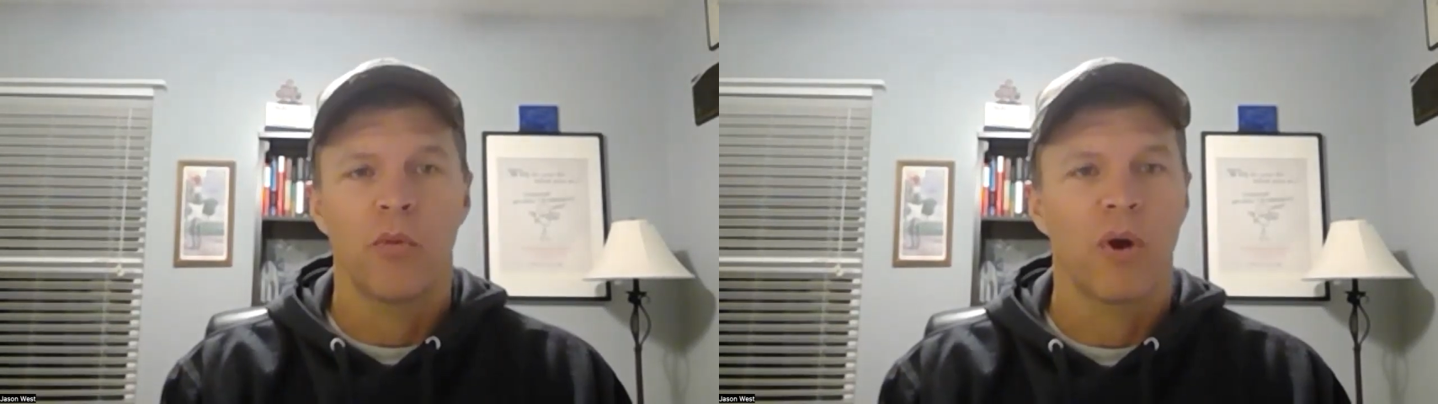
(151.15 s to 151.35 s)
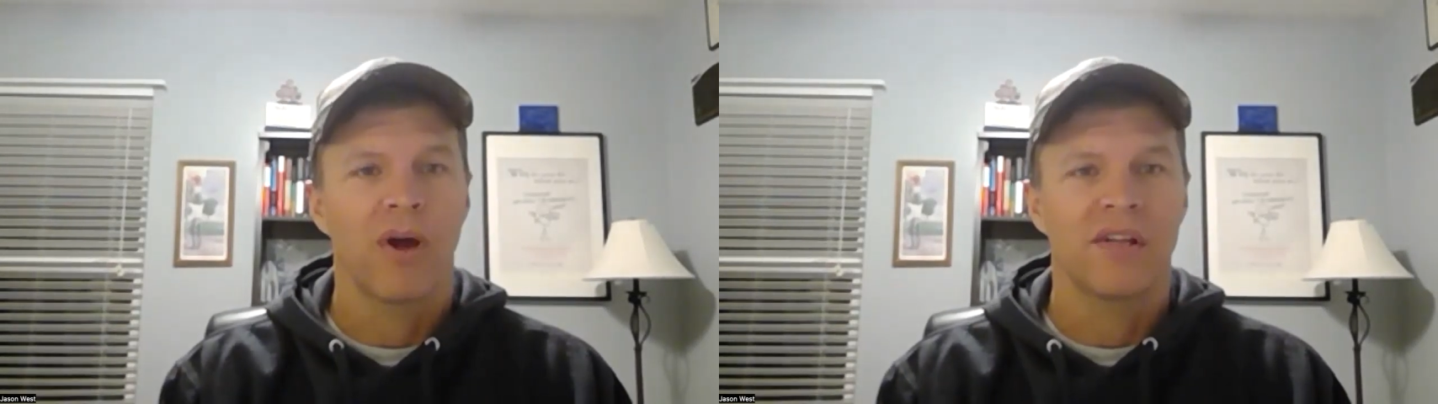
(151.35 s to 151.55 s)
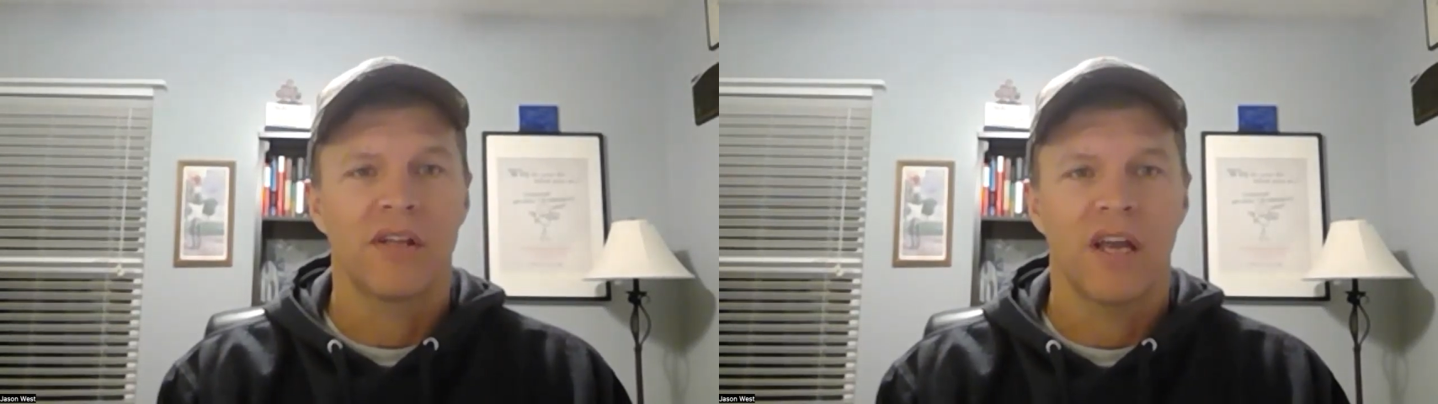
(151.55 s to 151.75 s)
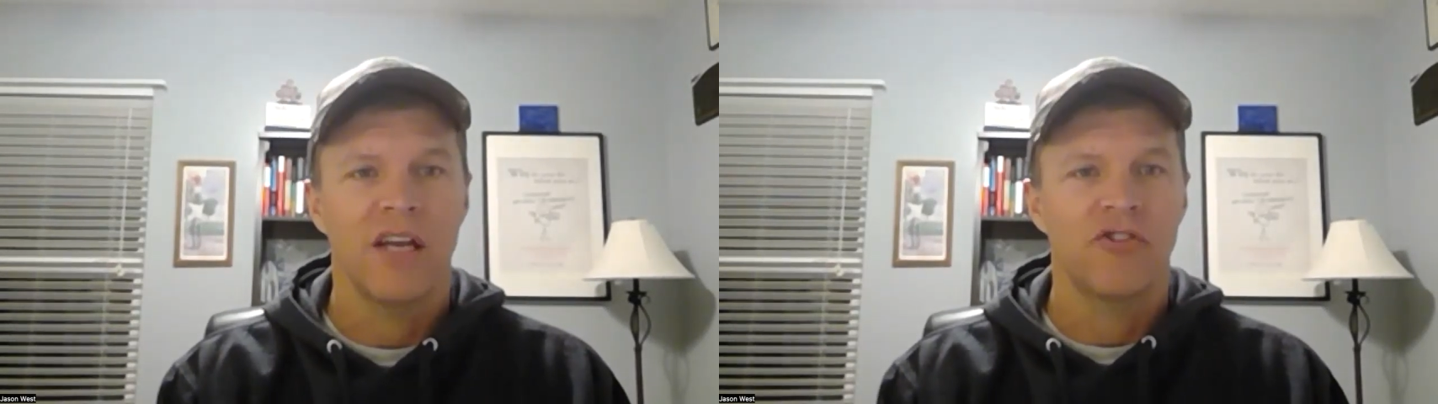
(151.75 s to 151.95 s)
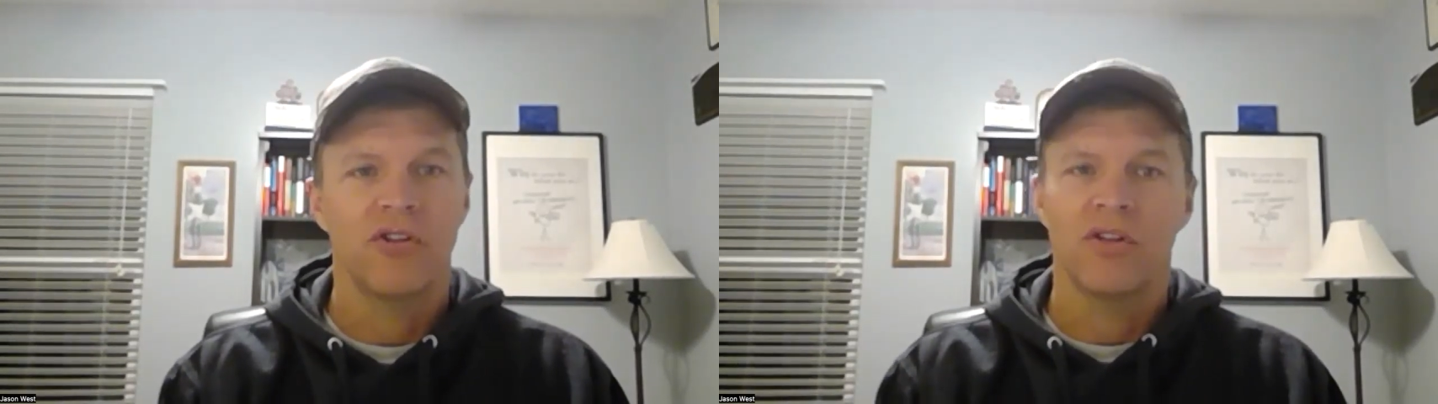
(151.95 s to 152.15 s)

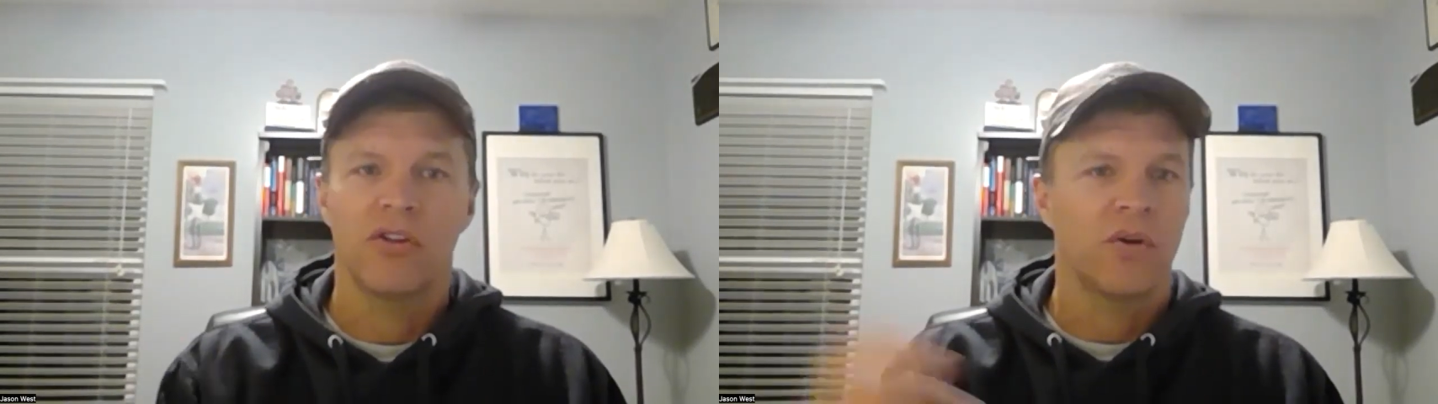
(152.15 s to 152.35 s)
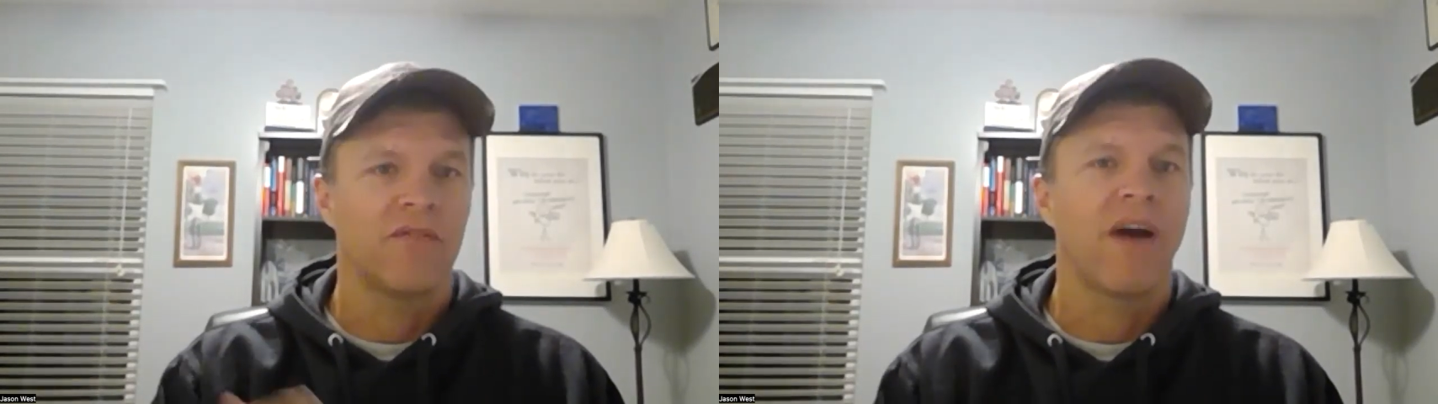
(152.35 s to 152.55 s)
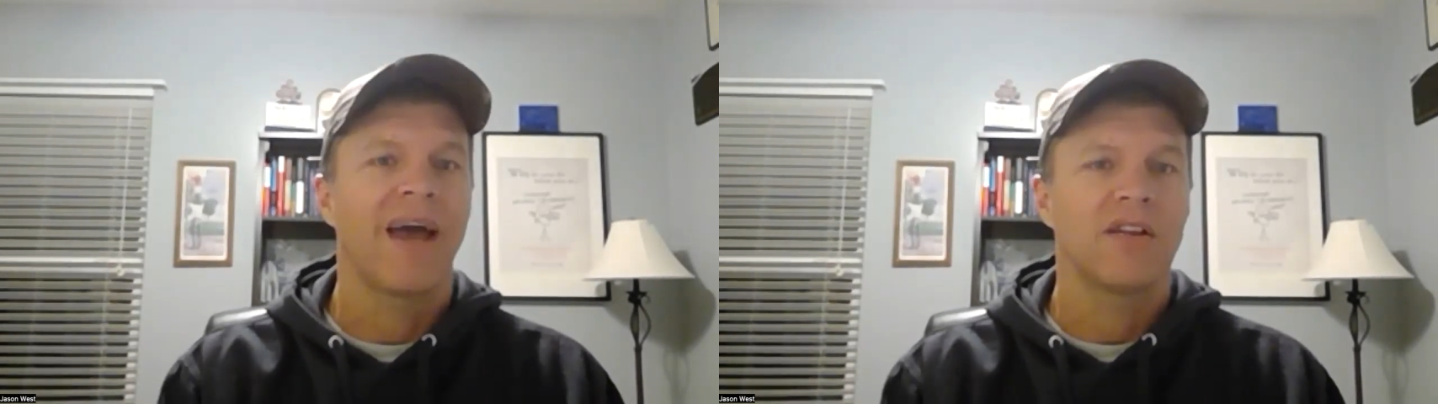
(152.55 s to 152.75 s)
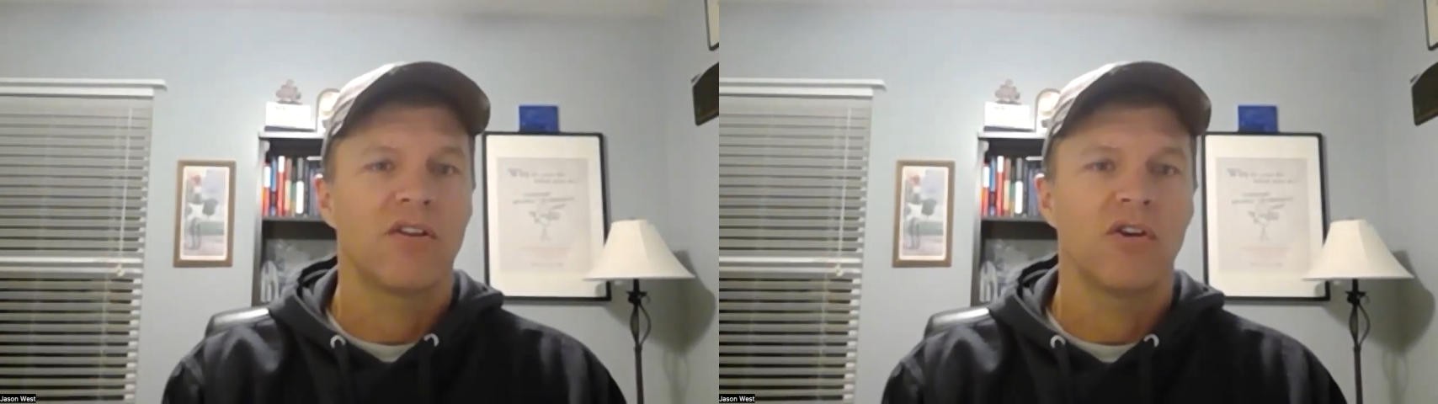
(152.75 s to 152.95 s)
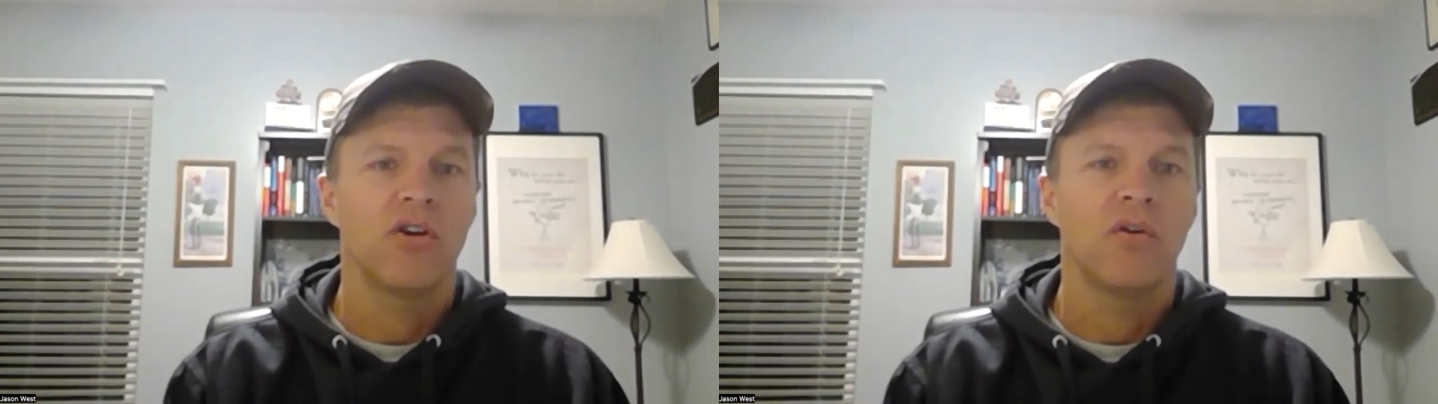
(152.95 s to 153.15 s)
presentation to invite
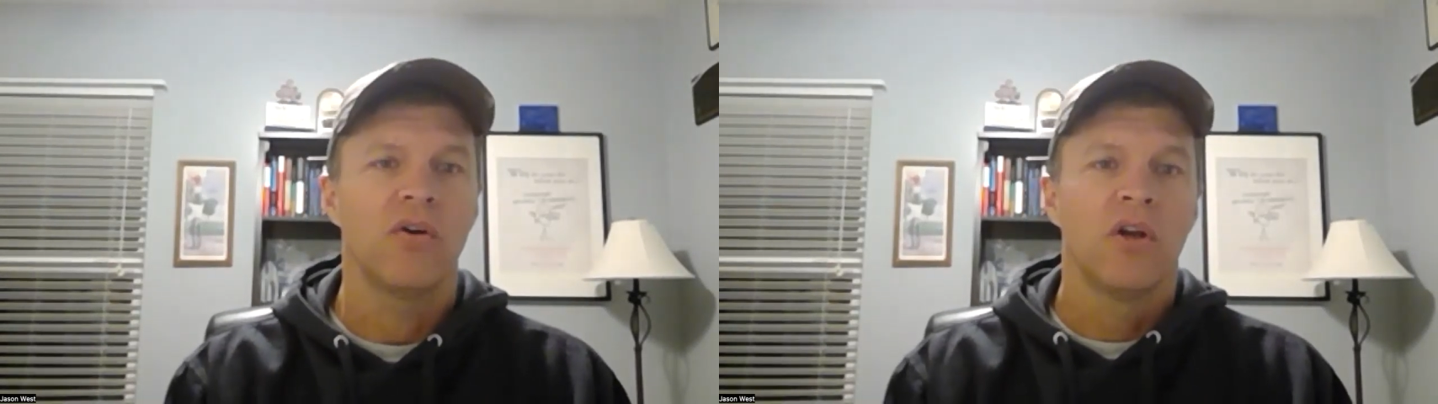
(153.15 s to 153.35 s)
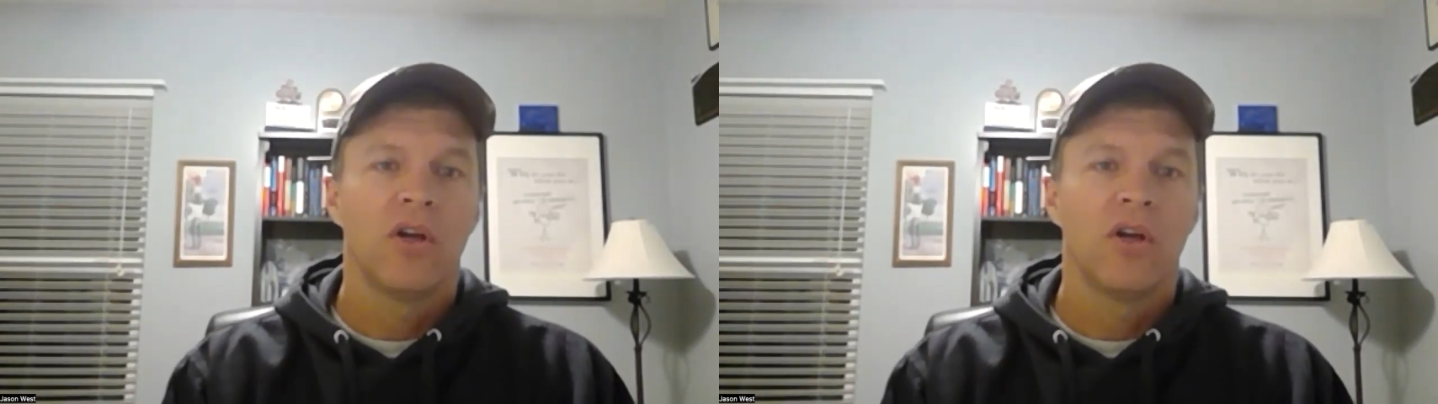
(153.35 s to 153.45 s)
to,